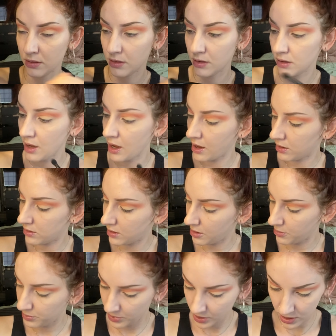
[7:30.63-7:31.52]
yeah,
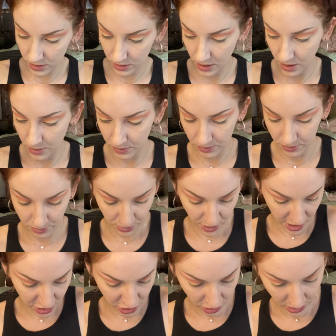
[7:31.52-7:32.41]
that
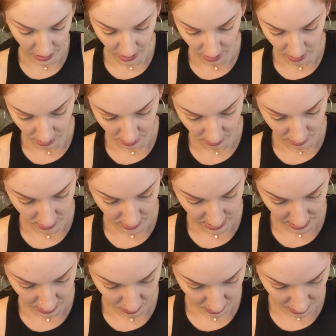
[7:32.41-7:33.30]
brush cleaner
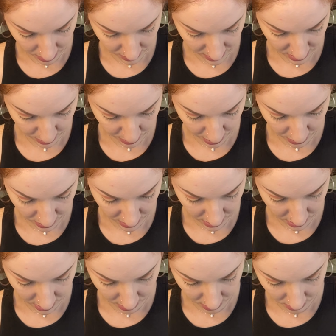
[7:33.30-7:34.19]
did what it was supposed to
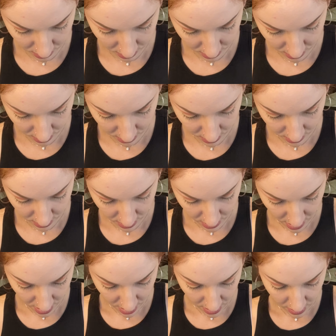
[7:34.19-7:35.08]
do.
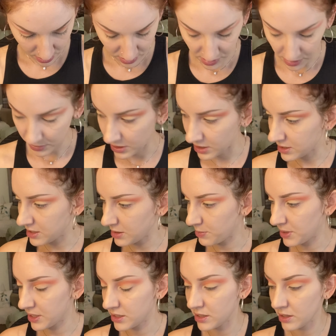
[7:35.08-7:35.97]
So I'm gonna dip
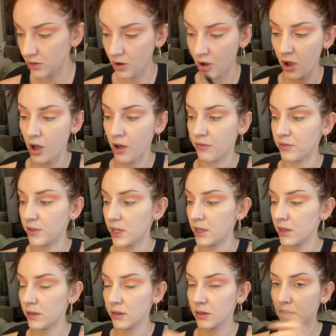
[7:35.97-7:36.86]
into
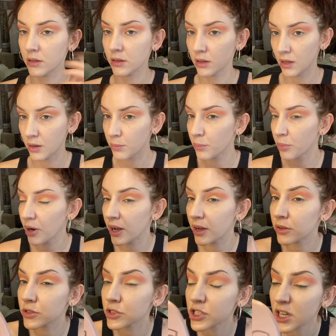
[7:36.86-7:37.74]
Coffee, that
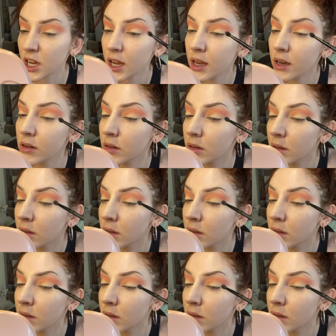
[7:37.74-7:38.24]
brown shade.